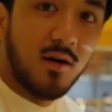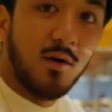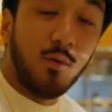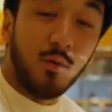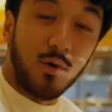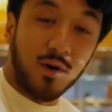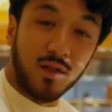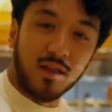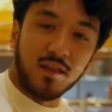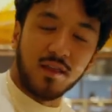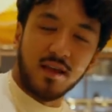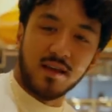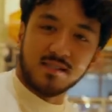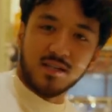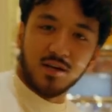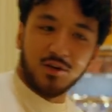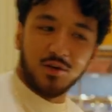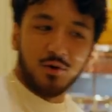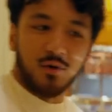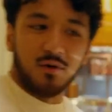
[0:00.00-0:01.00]
One of the
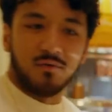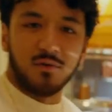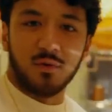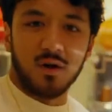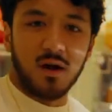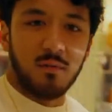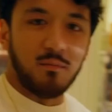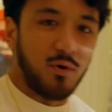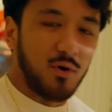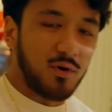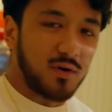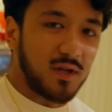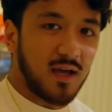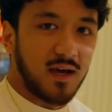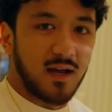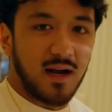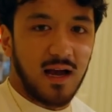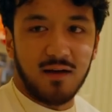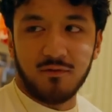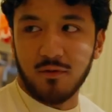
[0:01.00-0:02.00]
things I do, even when I'm
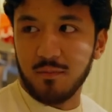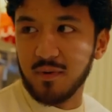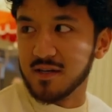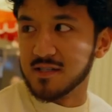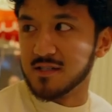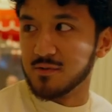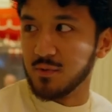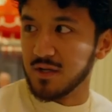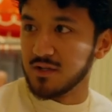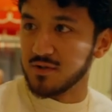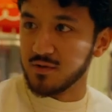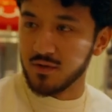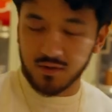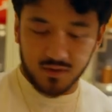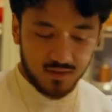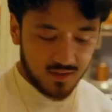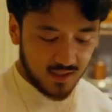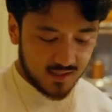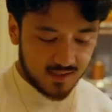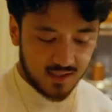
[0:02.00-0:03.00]
bulking and I have a big sweet
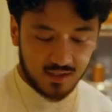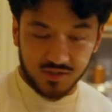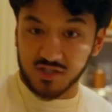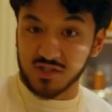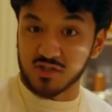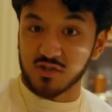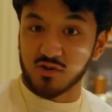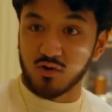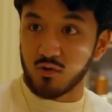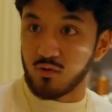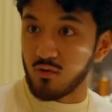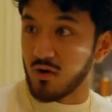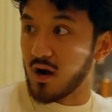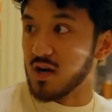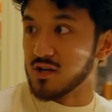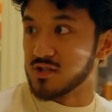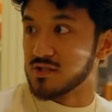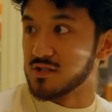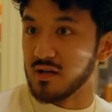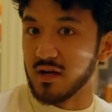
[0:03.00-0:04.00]
tooth, is I'll just
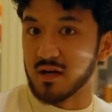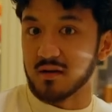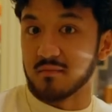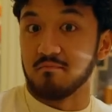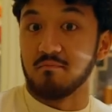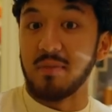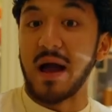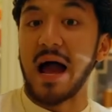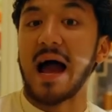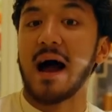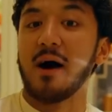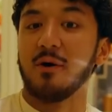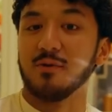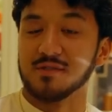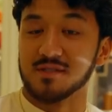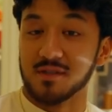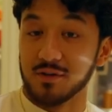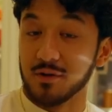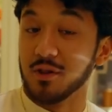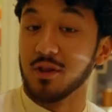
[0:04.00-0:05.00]
crush like
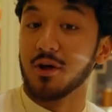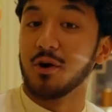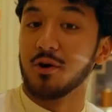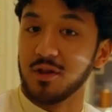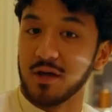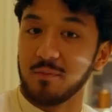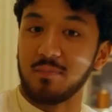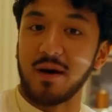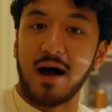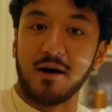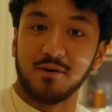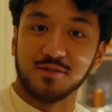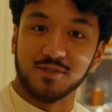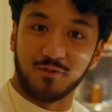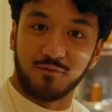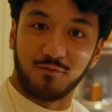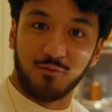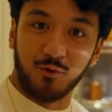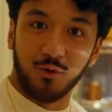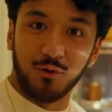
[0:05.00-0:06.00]
pounds, literally pounds
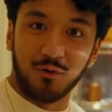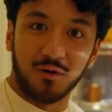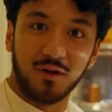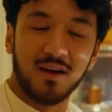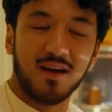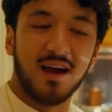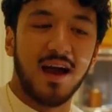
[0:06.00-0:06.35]
of fruit.